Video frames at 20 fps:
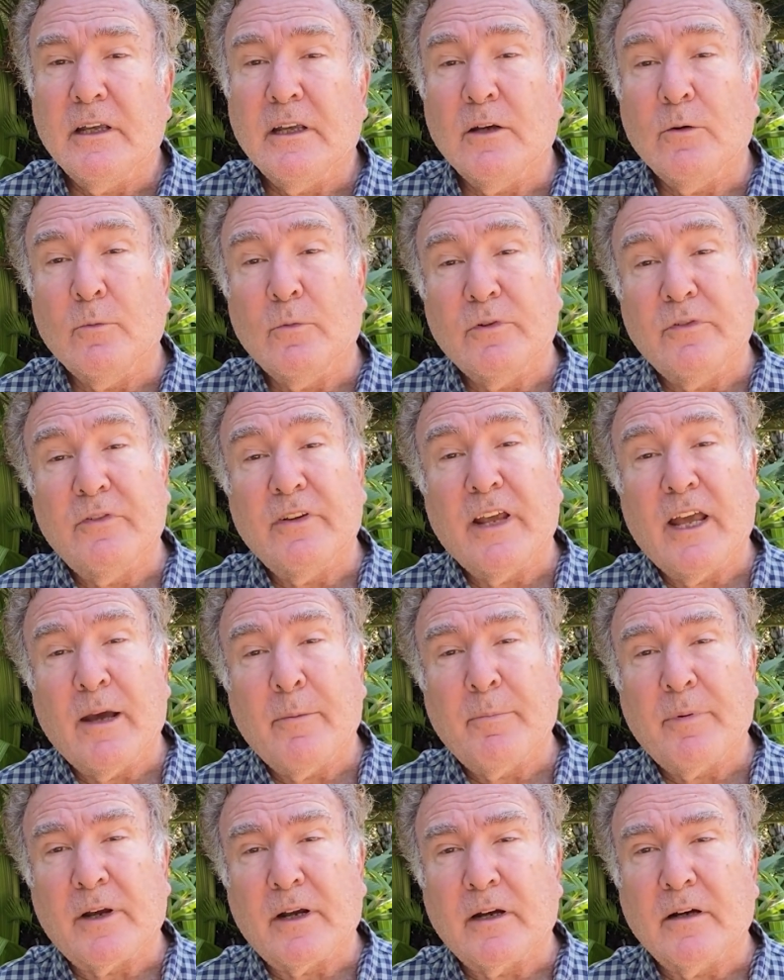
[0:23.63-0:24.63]
it was the
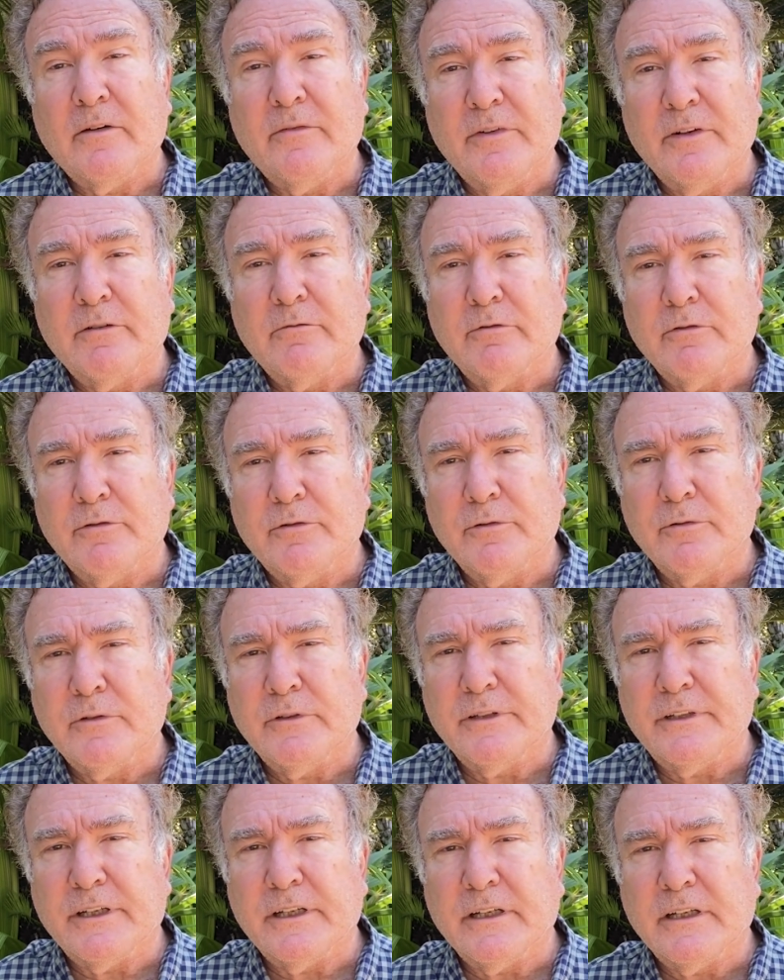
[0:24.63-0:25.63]
epoch of
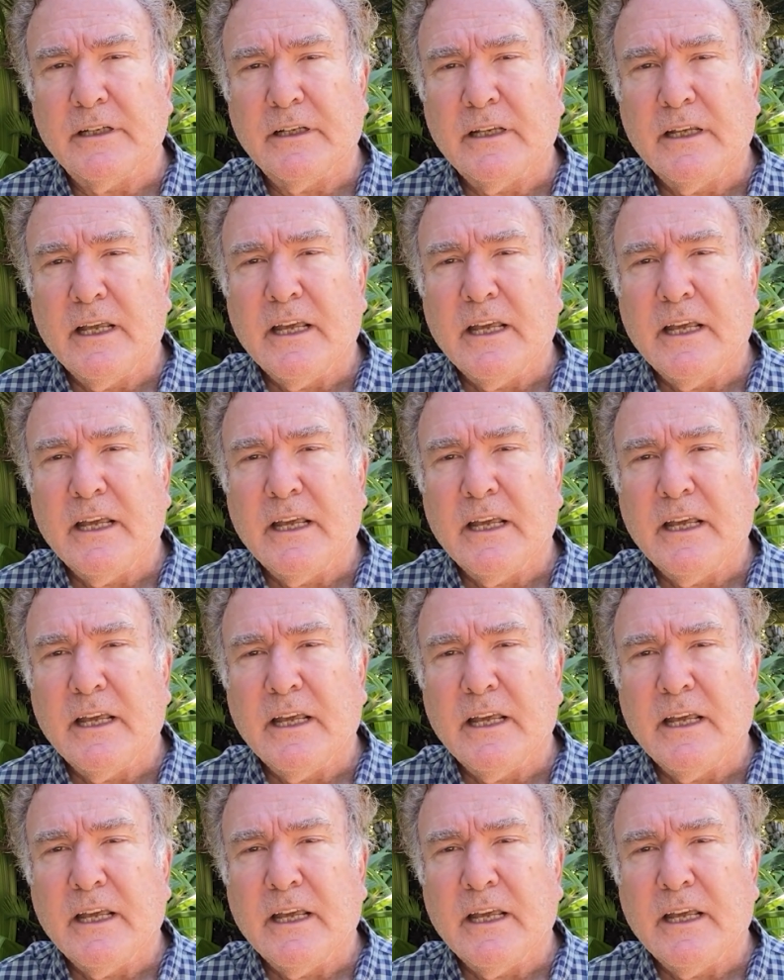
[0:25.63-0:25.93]
incredulity.